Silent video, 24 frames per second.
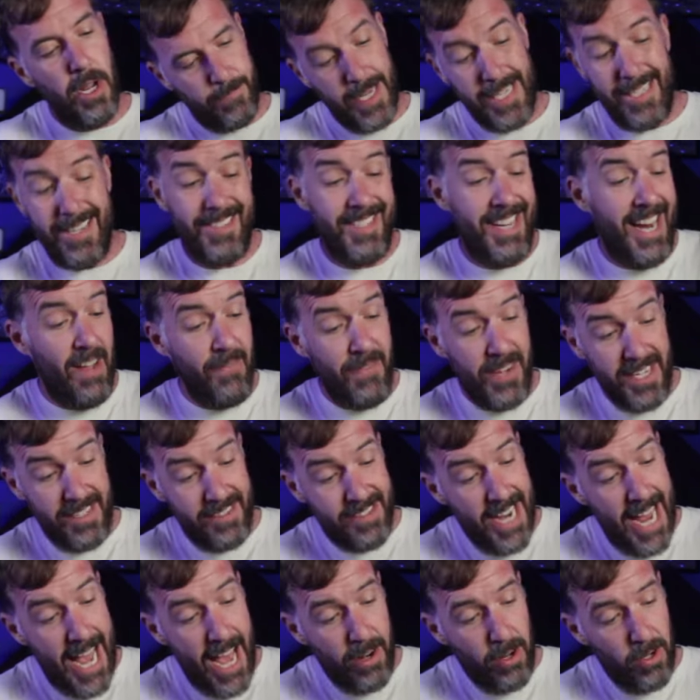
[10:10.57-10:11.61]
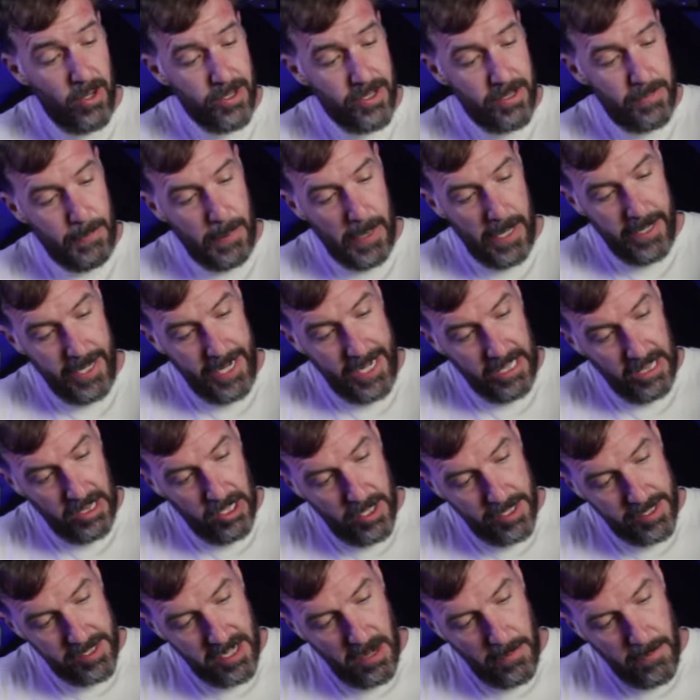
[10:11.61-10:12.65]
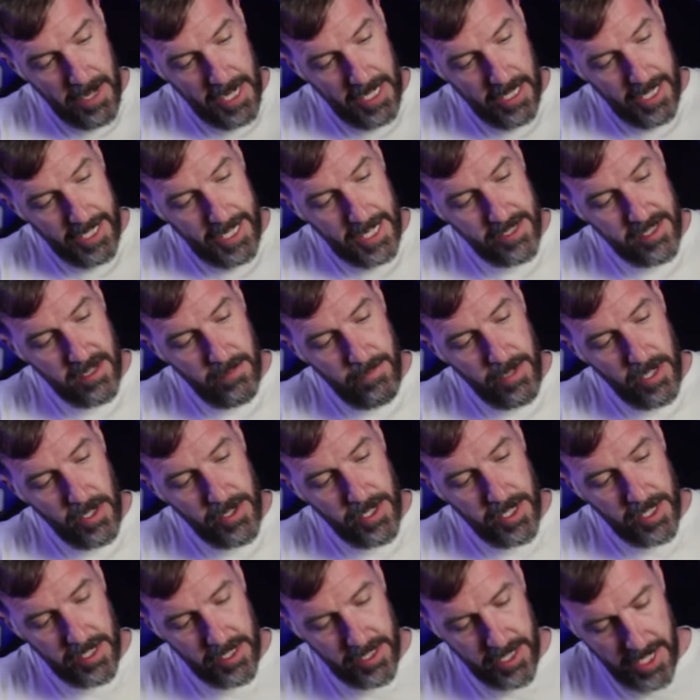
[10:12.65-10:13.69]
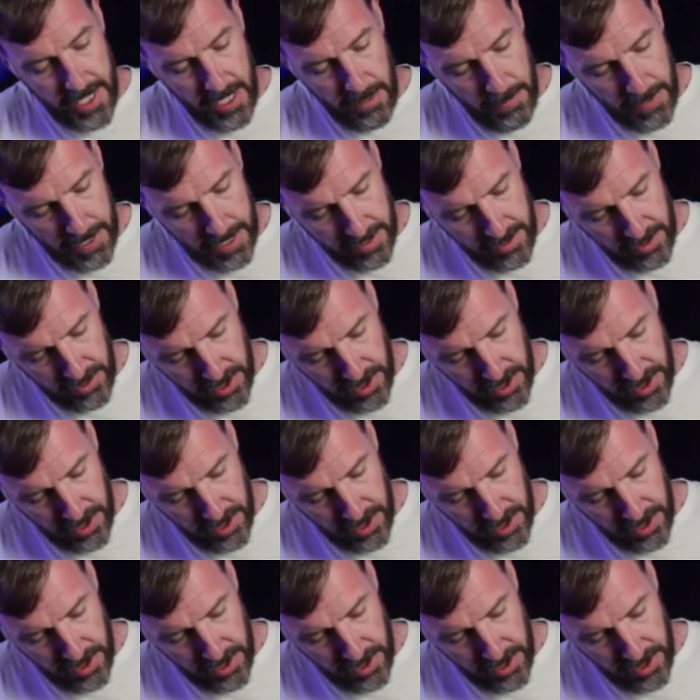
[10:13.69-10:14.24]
It doesn't have any saddles, but it looks to me like it's a Music City because